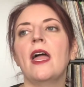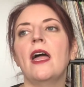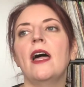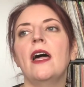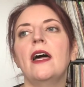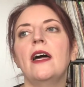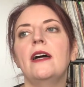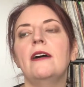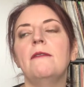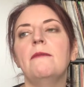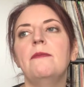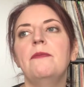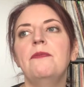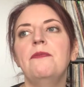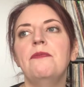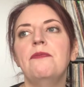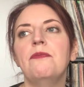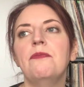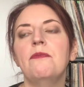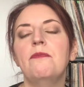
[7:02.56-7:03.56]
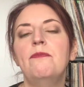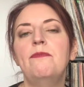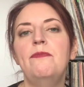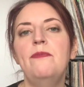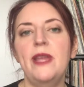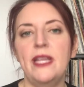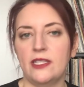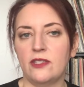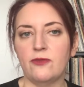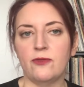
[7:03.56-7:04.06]

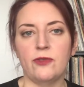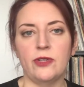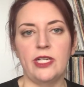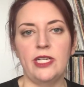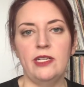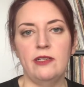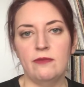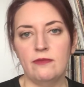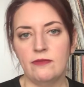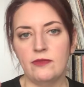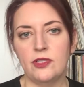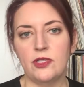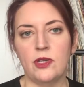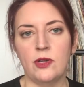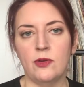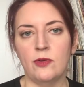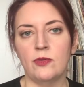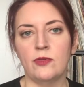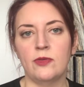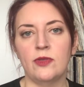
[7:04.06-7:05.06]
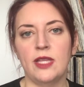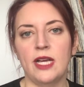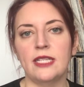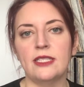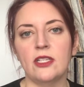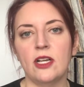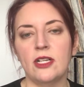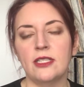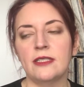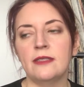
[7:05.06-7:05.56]
It's free, so
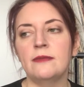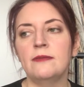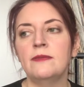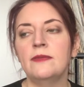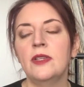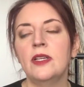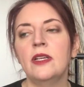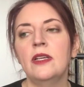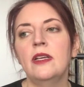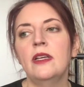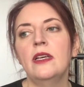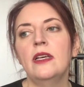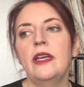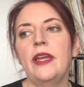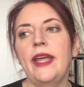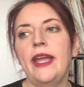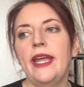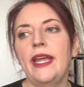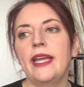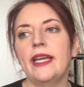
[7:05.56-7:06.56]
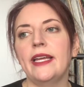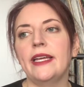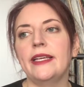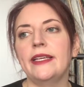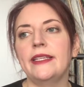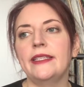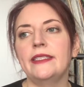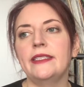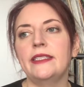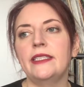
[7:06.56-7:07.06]
that's awesome.
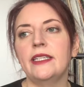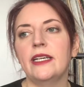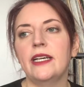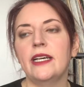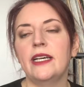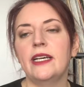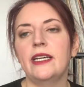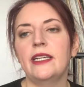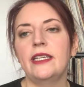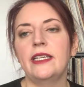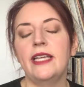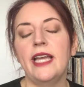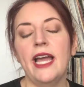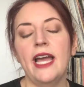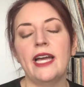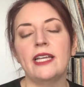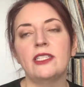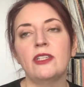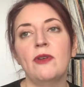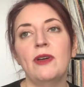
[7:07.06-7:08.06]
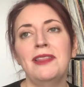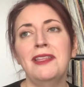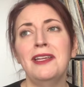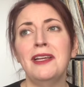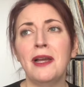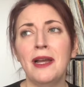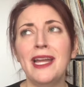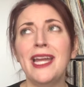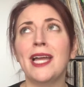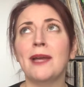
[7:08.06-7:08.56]
And yeah, so I
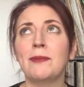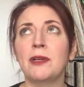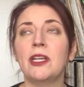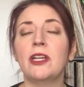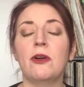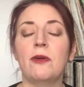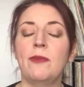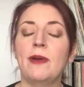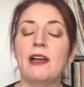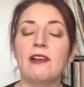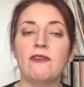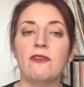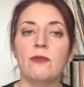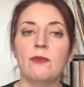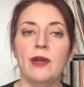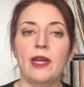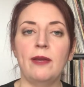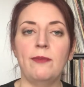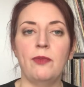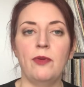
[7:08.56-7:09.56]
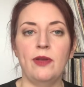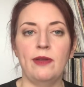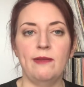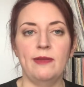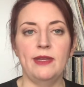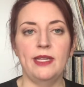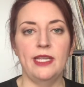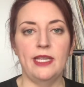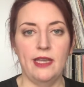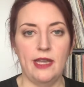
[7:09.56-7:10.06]
think I am going to go back for my
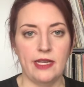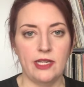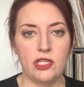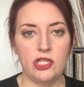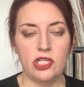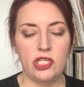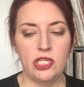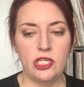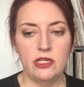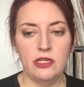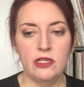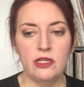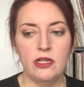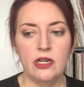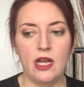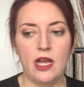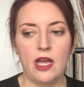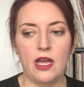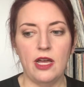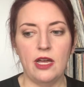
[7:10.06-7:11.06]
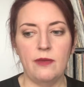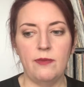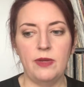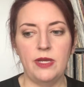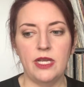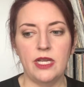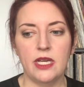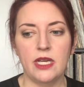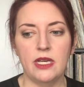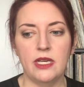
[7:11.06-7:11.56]
appointment next year
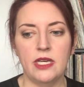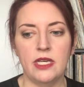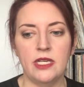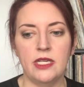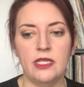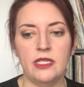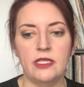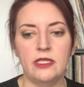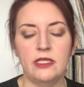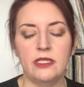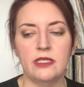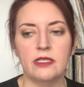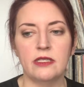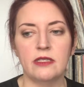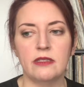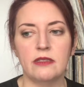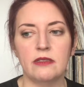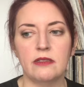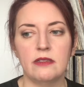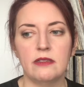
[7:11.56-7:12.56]
because